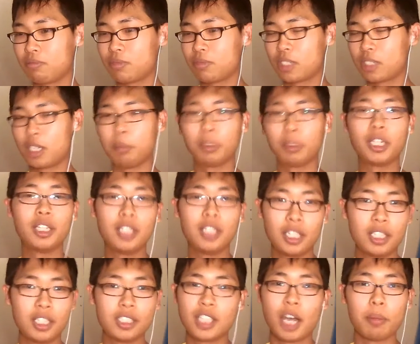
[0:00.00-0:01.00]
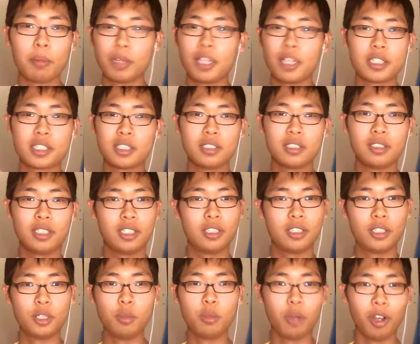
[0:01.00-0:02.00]
just like completely
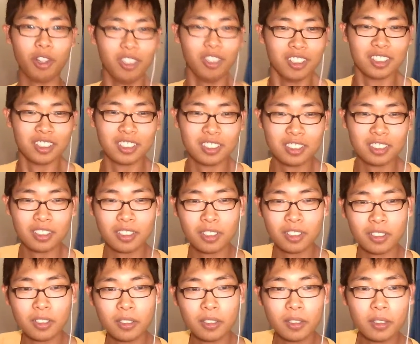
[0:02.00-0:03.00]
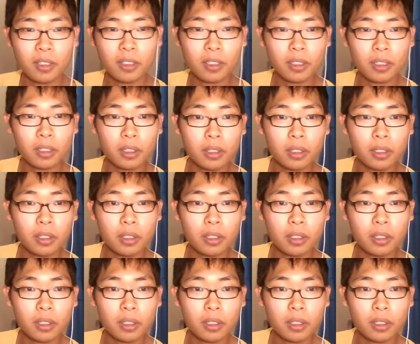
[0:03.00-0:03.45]
dominates you all.